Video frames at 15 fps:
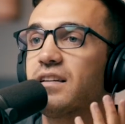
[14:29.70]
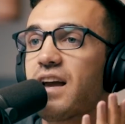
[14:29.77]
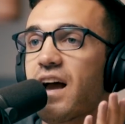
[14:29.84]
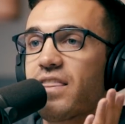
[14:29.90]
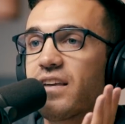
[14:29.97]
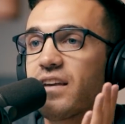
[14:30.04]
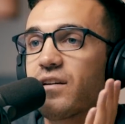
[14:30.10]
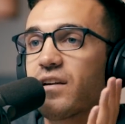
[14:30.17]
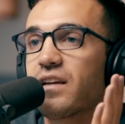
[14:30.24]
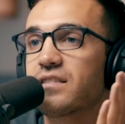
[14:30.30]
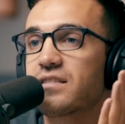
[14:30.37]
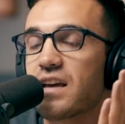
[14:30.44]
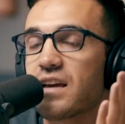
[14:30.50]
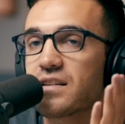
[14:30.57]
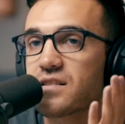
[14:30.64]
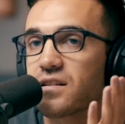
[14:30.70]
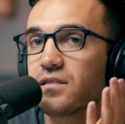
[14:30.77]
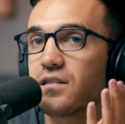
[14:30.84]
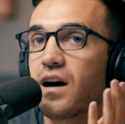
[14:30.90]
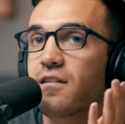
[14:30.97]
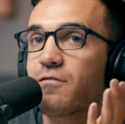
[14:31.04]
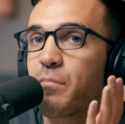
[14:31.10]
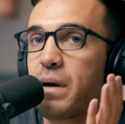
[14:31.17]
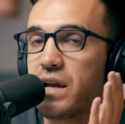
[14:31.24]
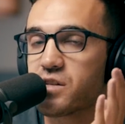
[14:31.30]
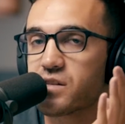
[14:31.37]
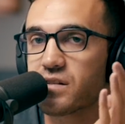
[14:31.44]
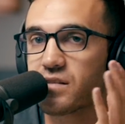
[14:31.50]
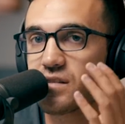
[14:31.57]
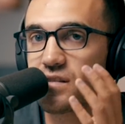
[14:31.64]
Yeah, I think it, it takes a lot of
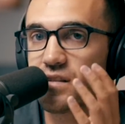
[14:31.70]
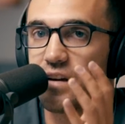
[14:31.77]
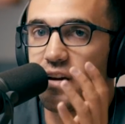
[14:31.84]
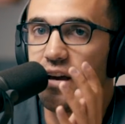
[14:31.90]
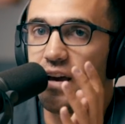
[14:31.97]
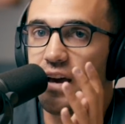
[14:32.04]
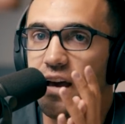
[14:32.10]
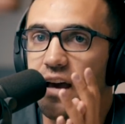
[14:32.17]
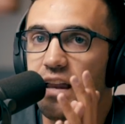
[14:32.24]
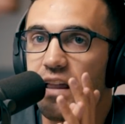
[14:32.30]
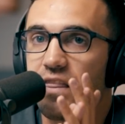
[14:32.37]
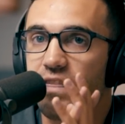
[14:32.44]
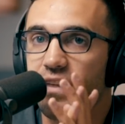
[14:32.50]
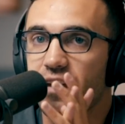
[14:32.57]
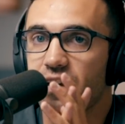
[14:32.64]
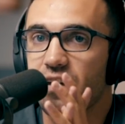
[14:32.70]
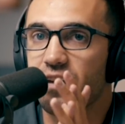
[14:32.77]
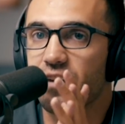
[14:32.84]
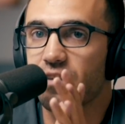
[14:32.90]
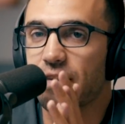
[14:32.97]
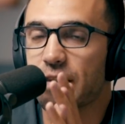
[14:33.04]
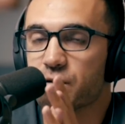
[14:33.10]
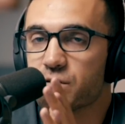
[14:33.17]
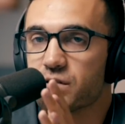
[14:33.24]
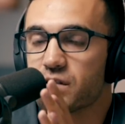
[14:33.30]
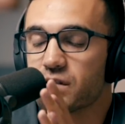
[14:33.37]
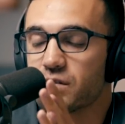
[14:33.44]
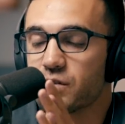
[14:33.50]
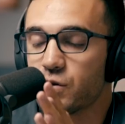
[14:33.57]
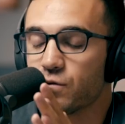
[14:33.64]
patience and I think that
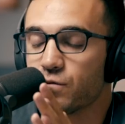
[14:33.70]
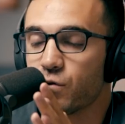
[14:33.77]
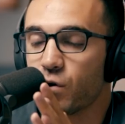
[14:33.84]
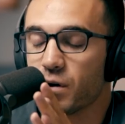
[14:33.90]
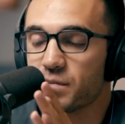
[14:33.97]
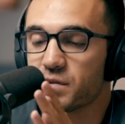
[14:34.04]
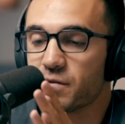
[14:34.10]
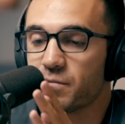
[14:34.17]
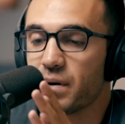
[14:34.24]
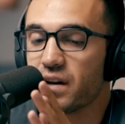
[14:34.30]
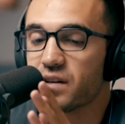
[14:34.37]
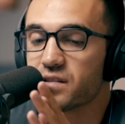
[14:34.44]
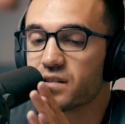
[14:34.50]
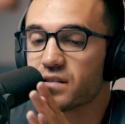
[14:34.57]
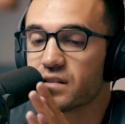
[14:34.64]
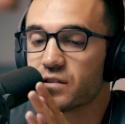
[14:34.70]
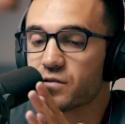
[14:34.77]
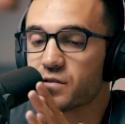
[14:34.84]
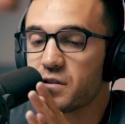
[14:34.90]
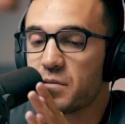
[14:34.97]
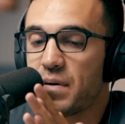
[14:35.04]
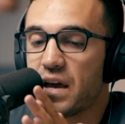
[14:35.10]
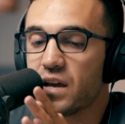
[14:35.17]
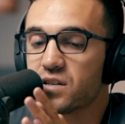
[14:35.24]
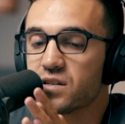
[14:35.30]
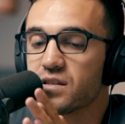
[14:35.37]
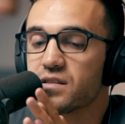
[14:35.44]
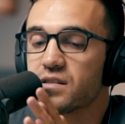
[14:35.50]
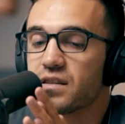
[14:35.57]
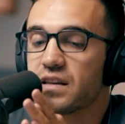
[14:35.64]
there's two forms of patience. There's the
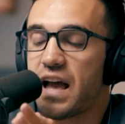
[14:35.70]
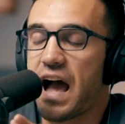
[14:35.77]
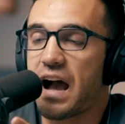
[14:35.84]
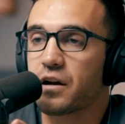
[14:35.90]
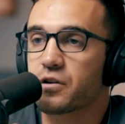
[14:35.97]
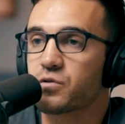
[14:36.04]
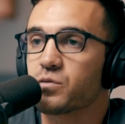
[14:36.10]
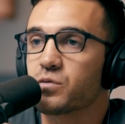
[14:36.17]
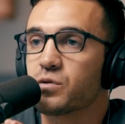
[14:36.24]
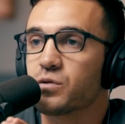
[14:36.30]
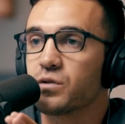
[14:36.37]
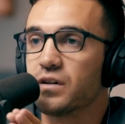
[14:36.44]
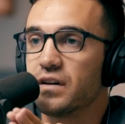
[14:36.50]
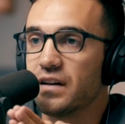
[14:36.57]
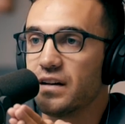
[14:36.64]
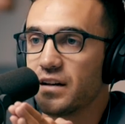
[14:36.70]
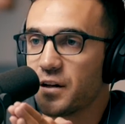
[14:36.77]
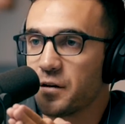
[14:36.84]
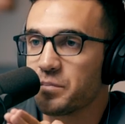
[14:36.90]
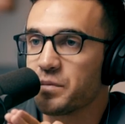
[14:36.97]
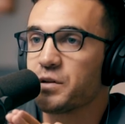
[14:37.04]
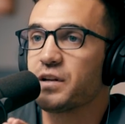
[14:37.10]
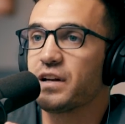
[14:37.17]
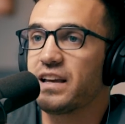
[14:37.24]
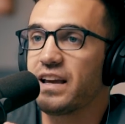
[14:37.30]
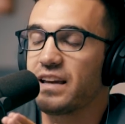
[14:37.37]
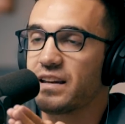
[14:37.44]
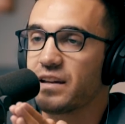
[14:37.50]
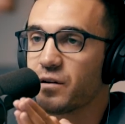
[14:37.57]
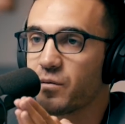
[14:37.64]
patience in the actual
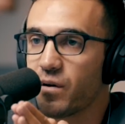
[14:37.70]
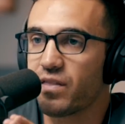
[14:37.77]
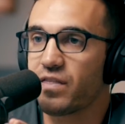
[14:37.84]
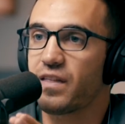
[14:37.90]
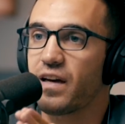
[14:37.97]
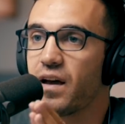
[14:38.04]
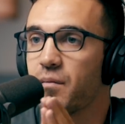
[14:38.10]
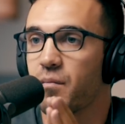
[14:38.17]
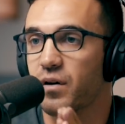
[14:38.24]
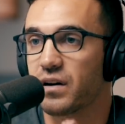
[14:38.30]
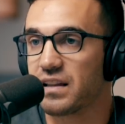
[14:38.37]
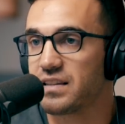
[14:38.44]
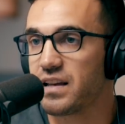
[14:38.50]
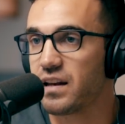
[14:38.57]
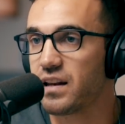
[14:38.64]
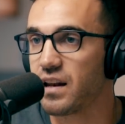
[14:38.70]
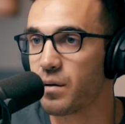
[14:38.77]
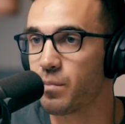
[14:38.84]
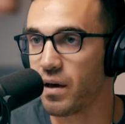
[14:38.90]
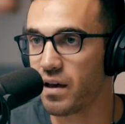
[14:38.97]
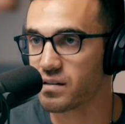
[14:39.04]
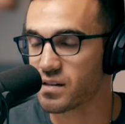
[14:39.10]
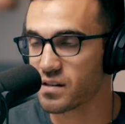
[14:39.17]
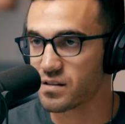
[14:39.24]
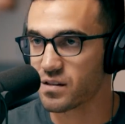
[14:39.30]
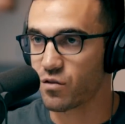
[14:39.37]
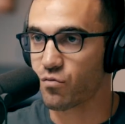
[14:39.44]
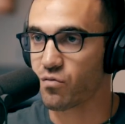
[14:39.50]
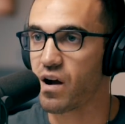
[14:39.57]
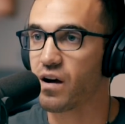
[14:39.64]
communicating with them on a day-to-day basis
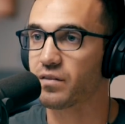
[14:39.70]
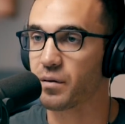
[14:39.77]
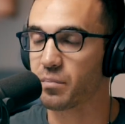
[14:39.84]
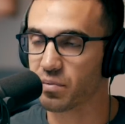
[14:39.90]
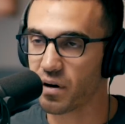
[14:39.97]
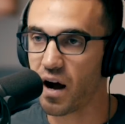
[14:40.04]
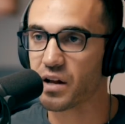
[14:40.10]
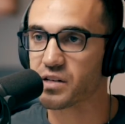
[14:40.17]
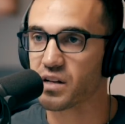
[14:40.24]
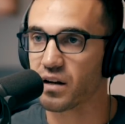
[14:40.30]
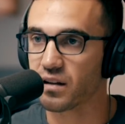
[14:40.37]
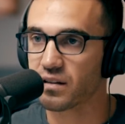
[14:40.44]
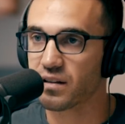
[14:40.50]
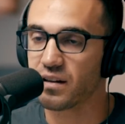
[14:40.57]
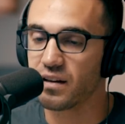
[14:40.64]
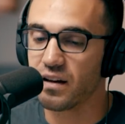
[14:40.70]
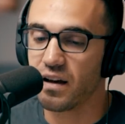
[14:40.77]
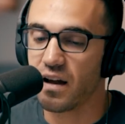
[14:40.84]
and throughout the project.